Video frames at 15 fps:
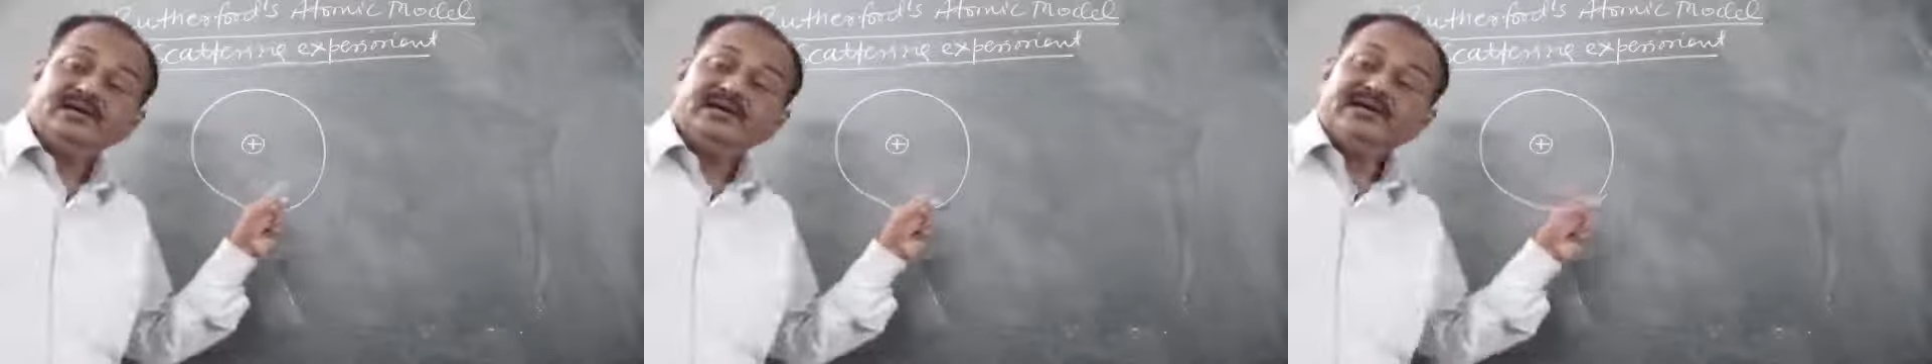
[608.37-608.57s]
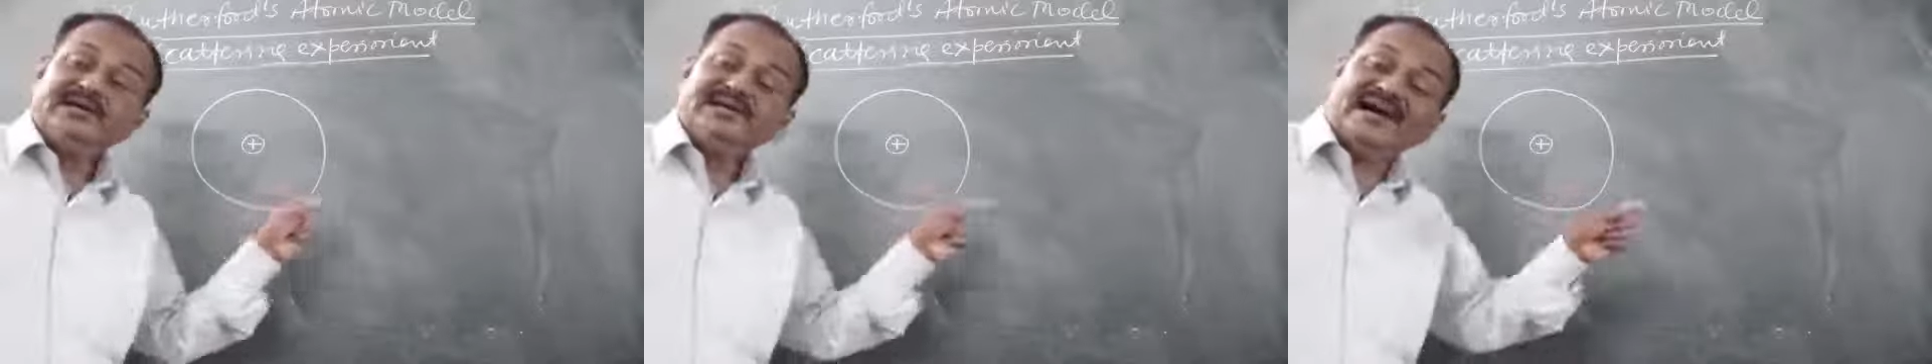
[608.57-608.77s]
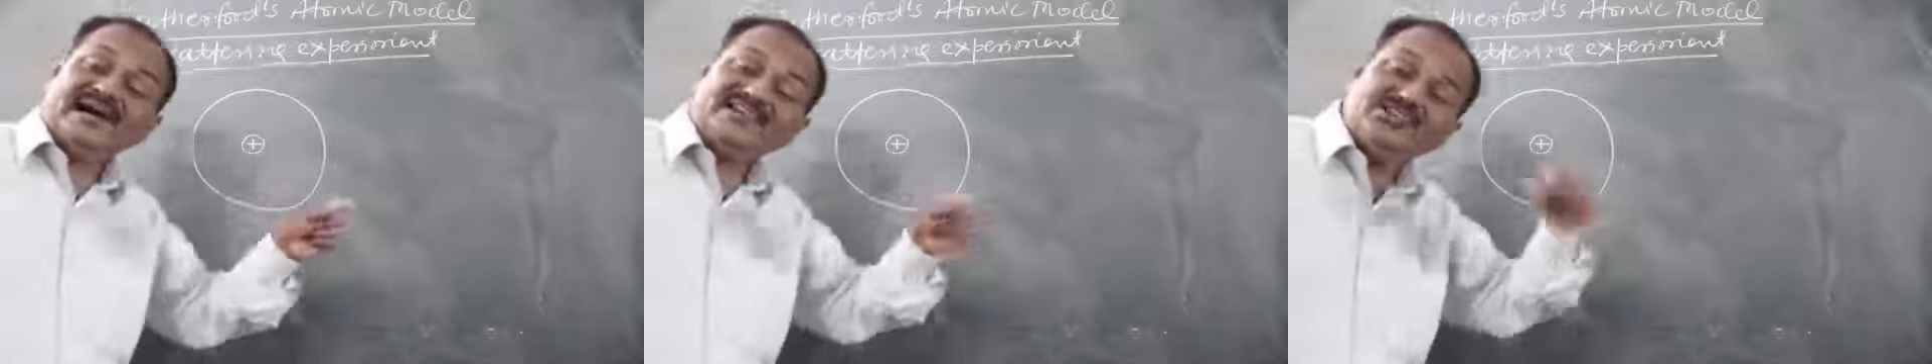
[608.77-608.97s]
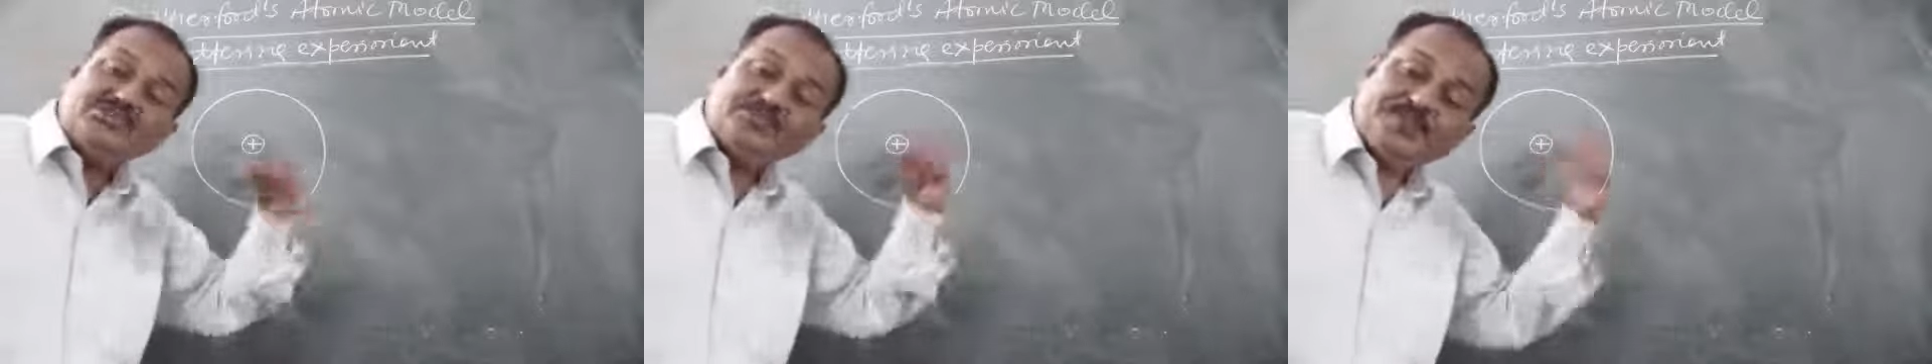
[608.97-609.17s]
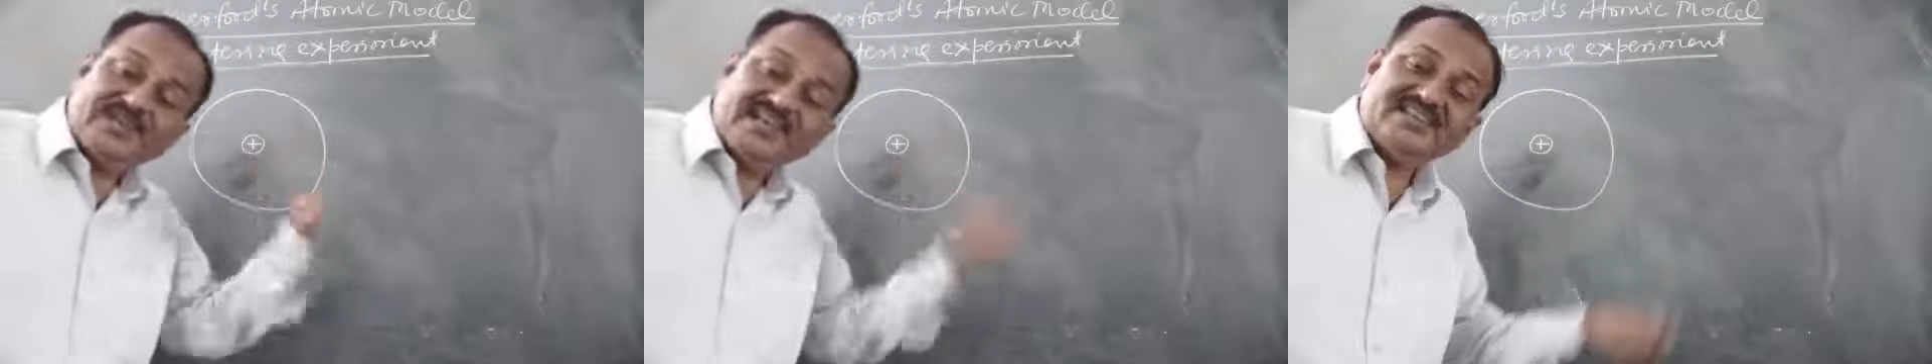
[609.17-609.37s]
Large
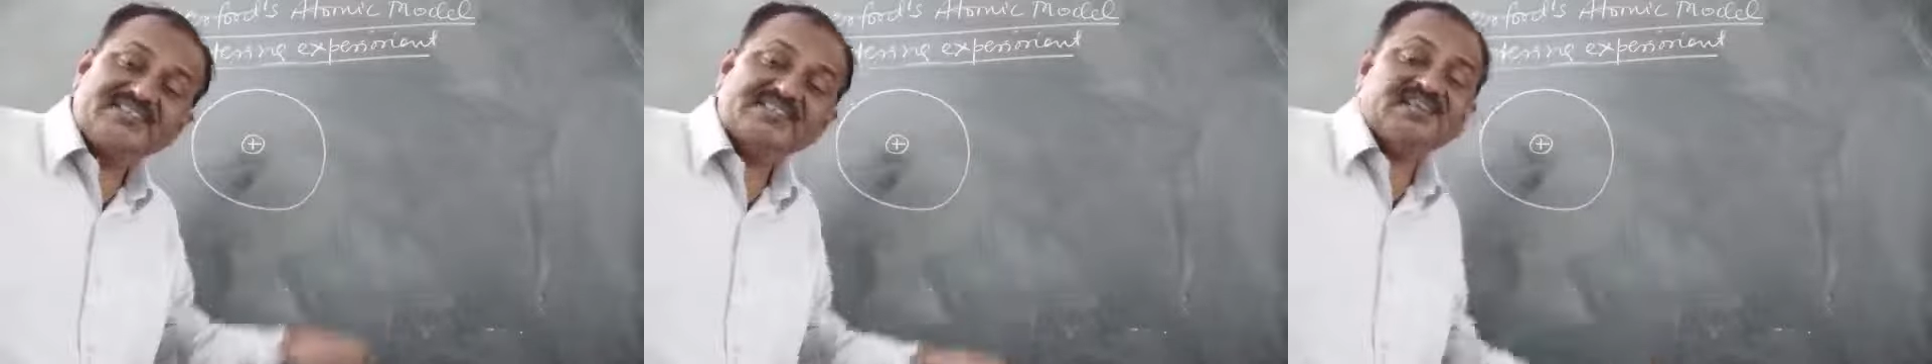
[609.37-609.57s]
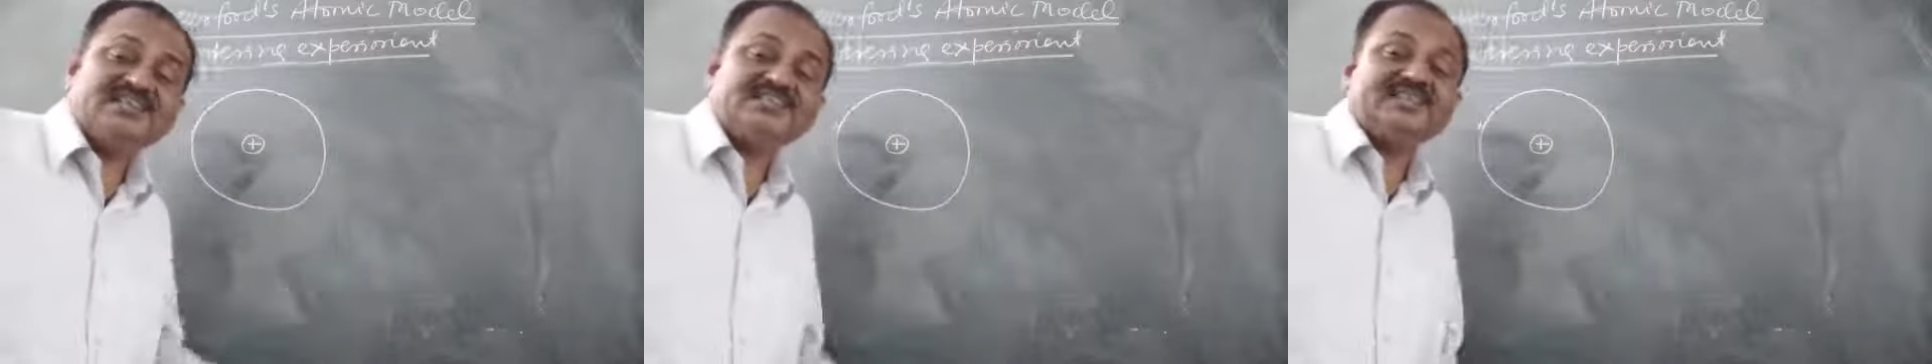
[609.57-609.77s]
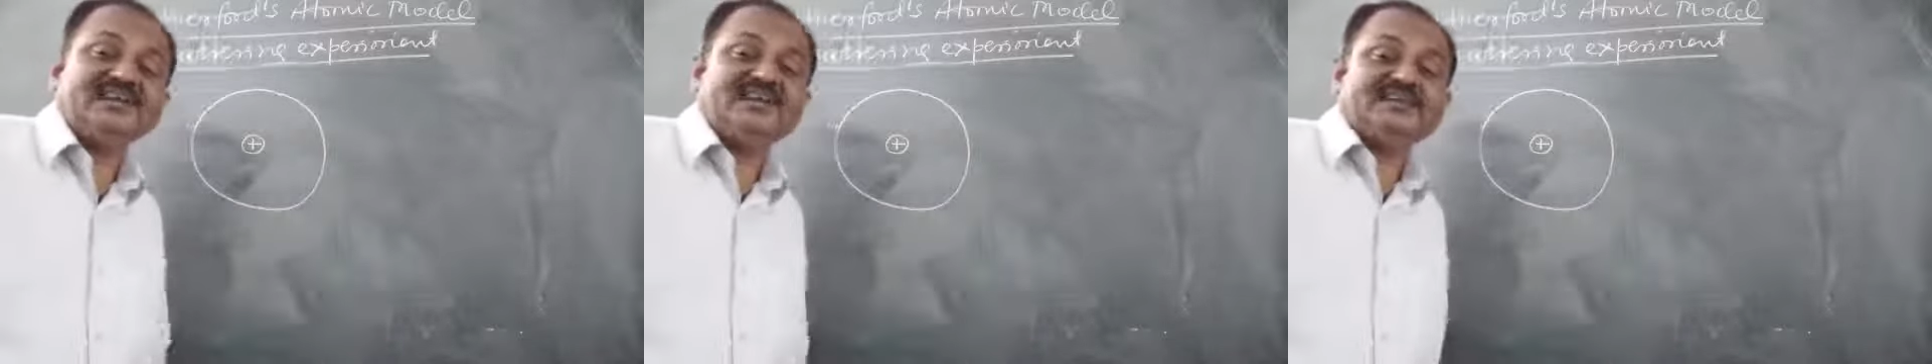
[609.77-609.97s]
space in the